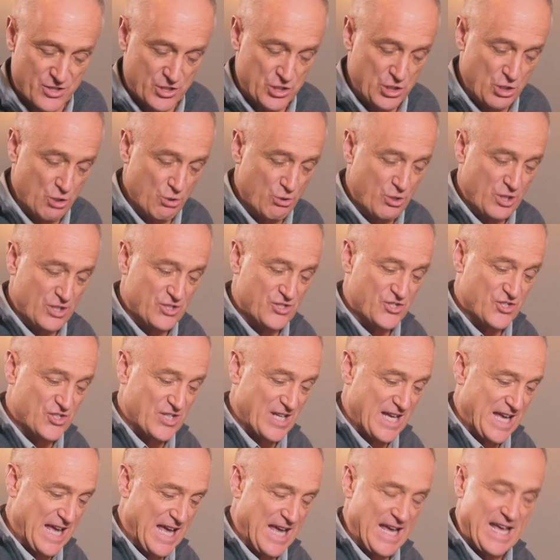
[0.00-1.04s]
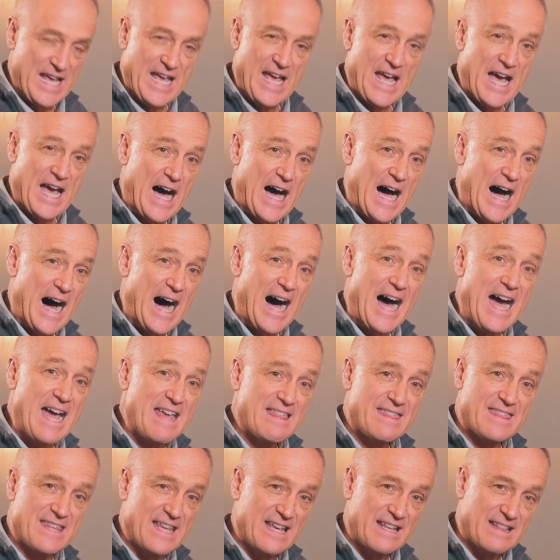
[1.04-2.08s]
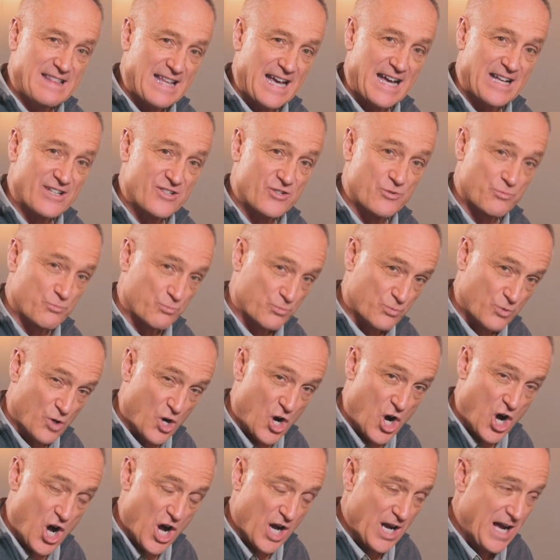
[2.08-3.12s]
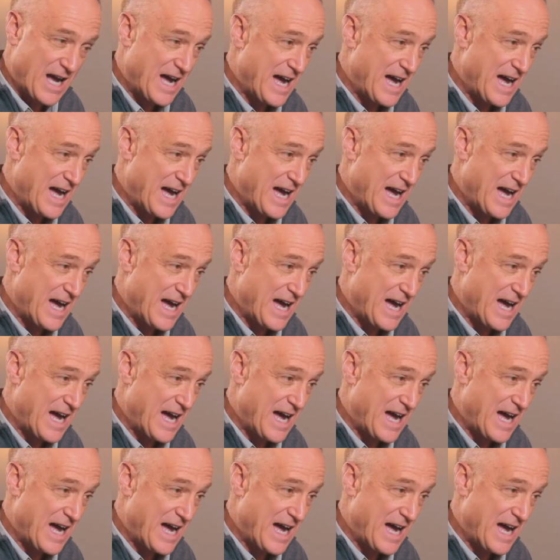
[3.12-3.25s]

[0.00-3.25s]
You could say, I think that's wrong.